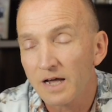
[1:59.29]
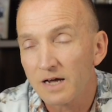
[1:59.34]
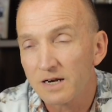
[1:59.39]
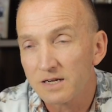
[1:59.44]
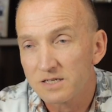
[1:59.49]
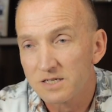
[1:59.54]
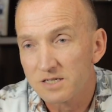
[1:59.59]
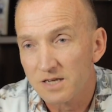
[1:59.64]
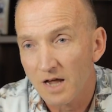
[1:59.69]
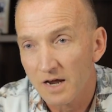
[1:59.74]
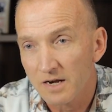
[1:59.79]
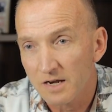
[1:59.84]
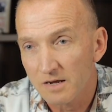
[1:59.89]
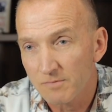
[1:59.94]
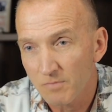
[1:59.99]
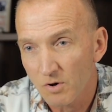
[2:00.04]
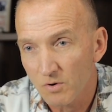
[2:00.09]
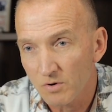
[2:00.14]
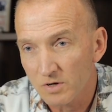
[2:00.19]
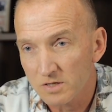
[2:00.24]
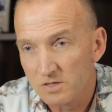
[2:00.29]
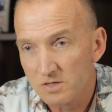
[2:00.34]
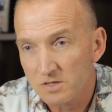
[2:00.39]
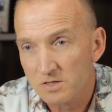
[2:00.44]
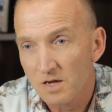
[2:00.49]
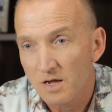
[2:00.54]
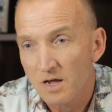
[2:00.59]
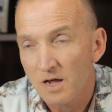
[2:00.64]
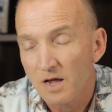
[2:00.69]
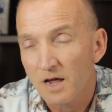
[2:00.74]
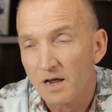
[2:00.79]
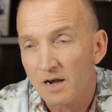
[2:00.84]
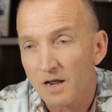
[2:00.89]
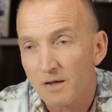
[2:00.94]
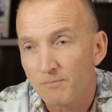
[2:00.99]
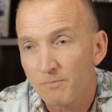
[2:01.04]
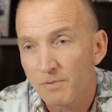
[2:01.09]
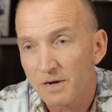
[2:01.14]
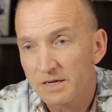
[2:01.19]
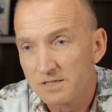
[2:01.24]
I got a signing bonus,
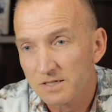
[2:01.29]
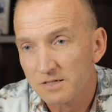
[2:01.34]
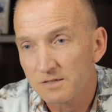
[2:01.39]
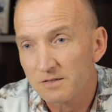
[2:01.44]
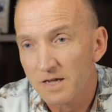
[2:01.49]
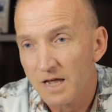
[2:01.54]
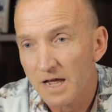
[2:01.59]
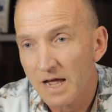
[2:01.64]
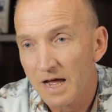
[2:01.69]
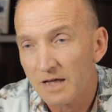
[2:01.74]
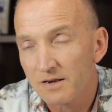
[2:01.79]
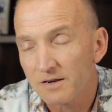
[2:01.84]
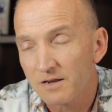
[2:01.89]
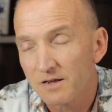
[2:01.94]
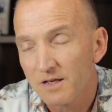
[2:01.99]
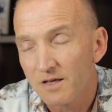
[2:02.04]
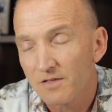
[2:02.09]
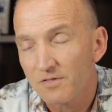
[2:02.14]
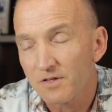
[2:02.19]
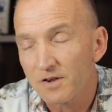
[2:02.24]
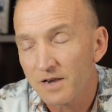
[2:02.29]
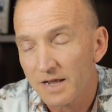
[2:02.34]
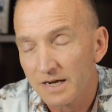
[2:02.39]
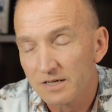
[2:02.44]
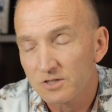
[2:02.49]
and I basically had the